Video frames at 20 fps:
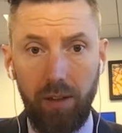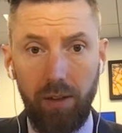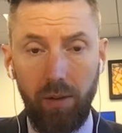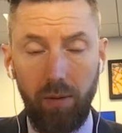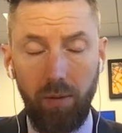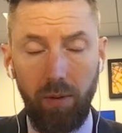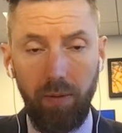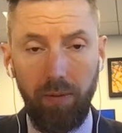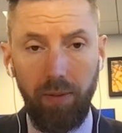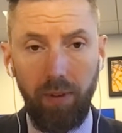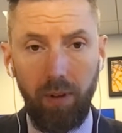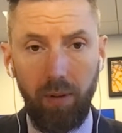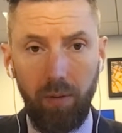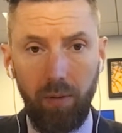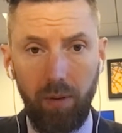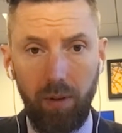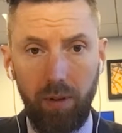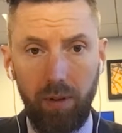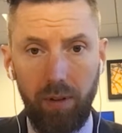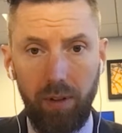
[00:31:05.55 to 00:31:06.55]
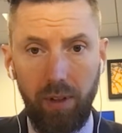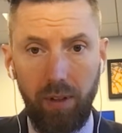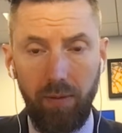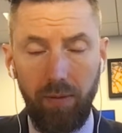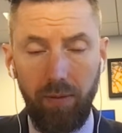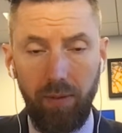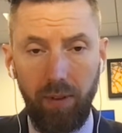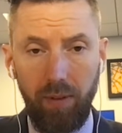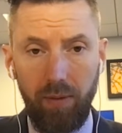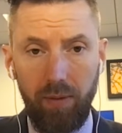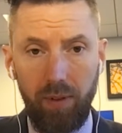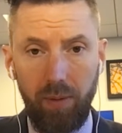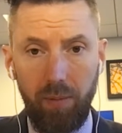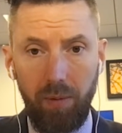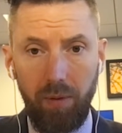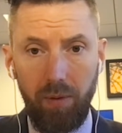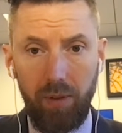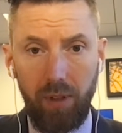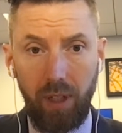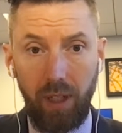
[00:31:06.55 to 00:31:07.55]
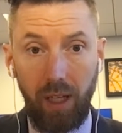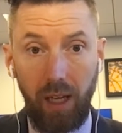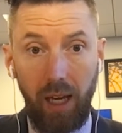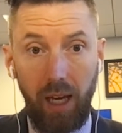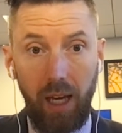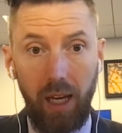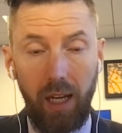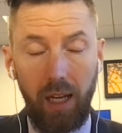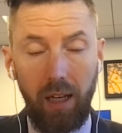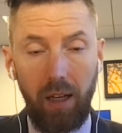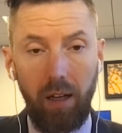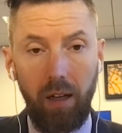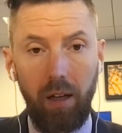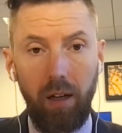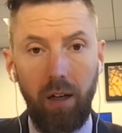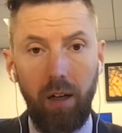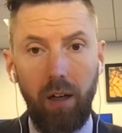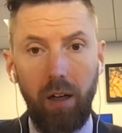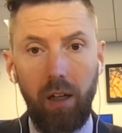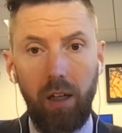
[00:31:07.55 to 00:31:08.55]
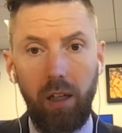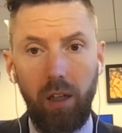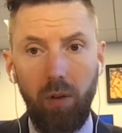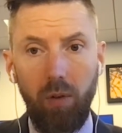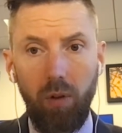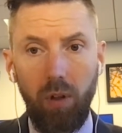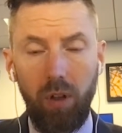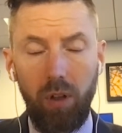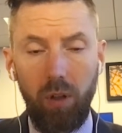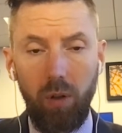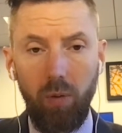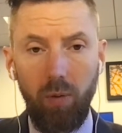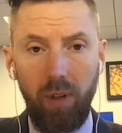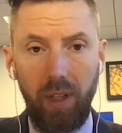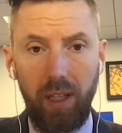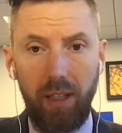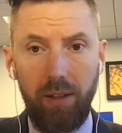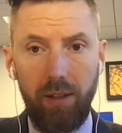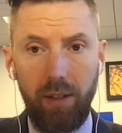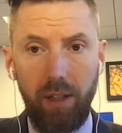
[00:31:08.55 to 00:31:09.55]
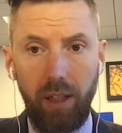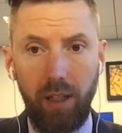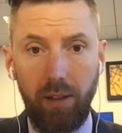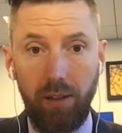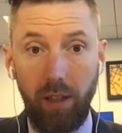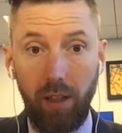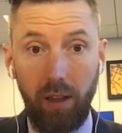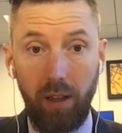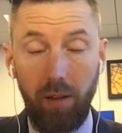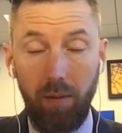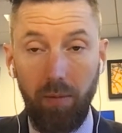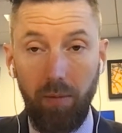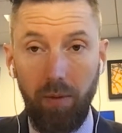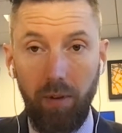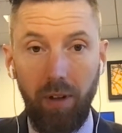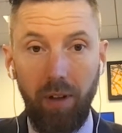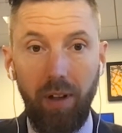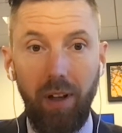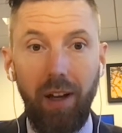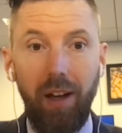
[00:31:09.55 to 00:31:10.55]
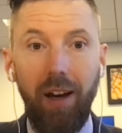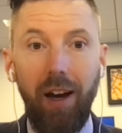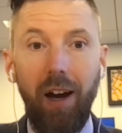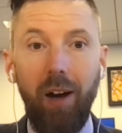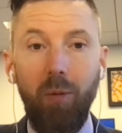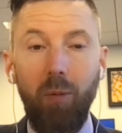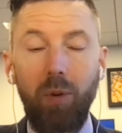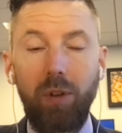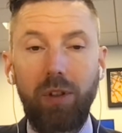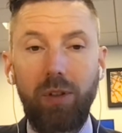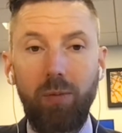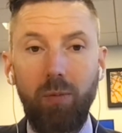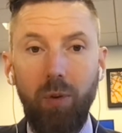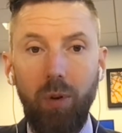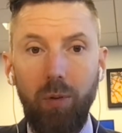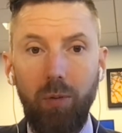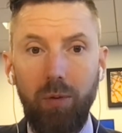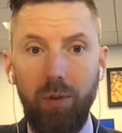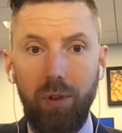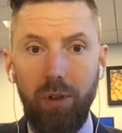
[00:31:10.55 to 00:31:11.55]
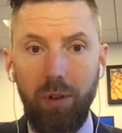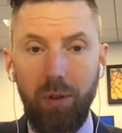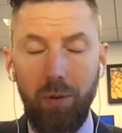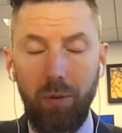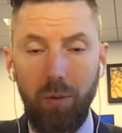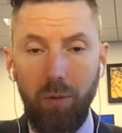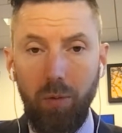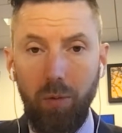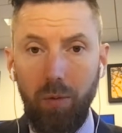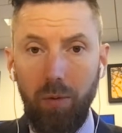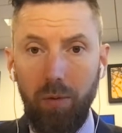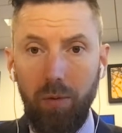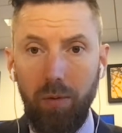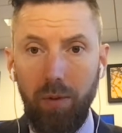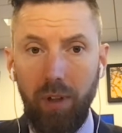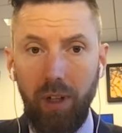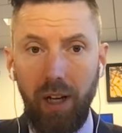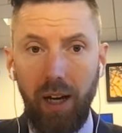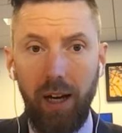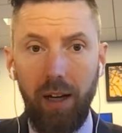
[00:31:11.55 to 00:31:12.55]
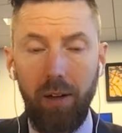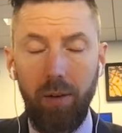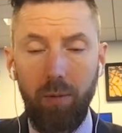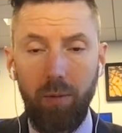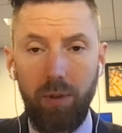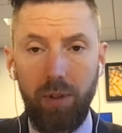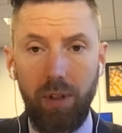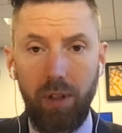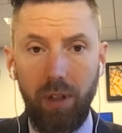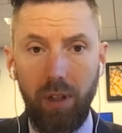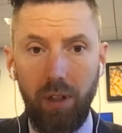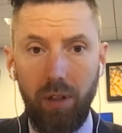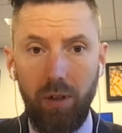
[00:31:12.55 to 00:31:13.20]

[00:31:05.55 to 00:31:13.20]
So if there were, if somebody was like, "Hey, you could do these things," like the I once wrote to the guy who was the